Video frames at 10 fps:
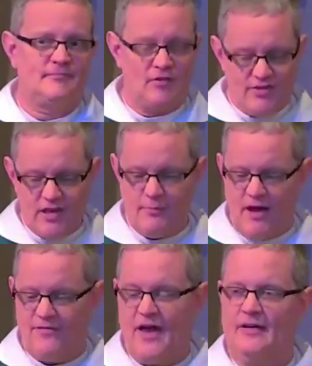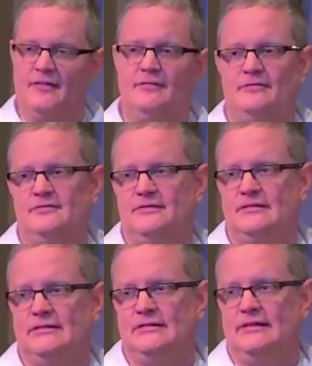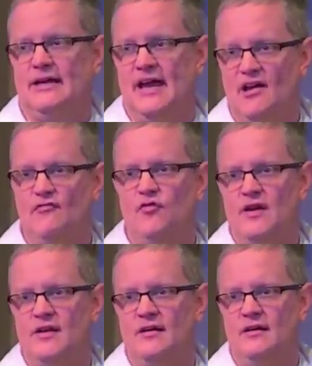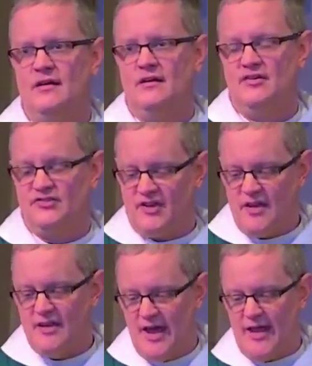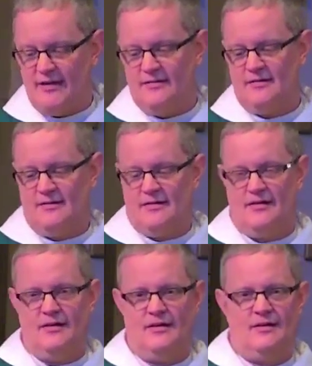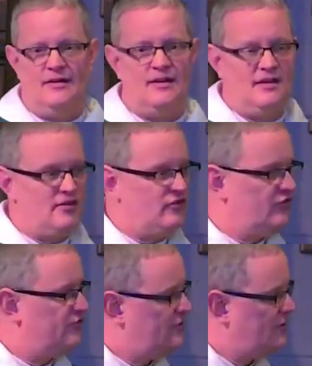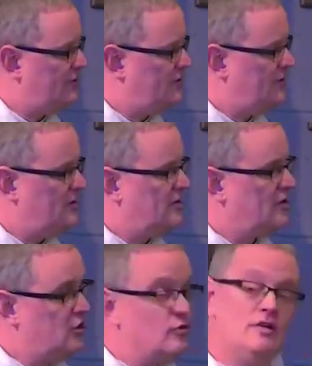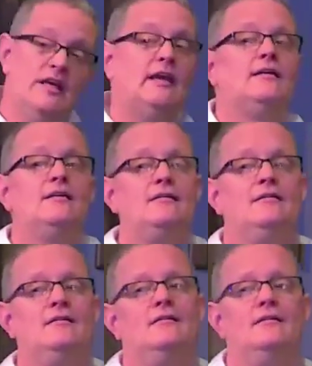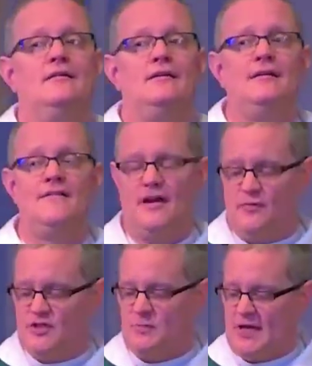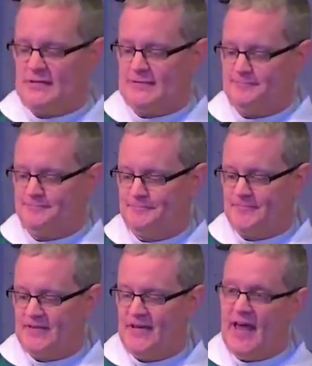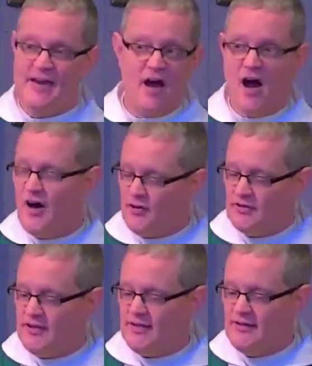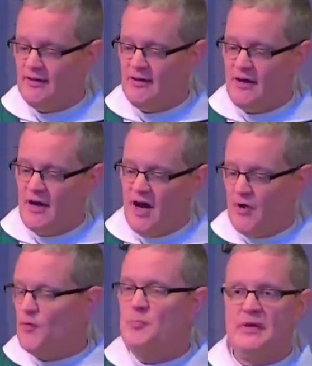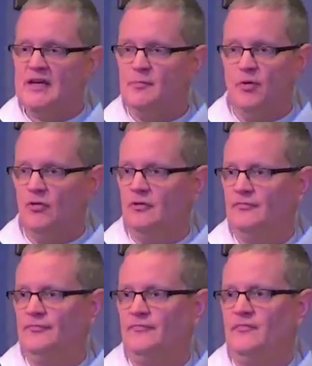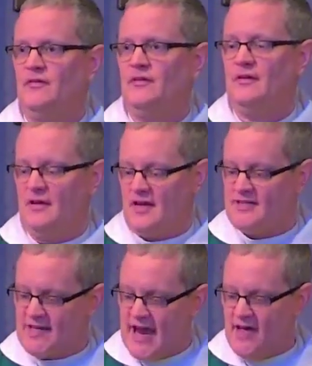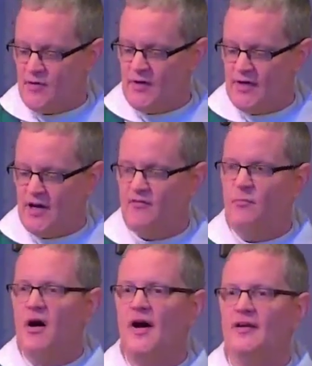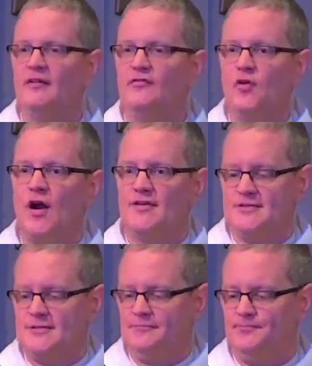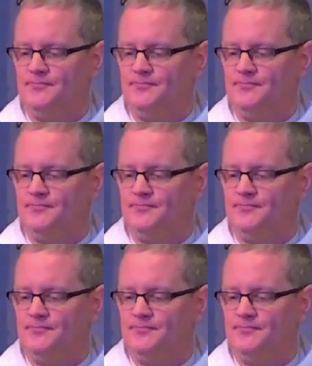Now think about that. Every Sunday is unique in that respect and utterly unrepeatable as a gathering of the body of Christ.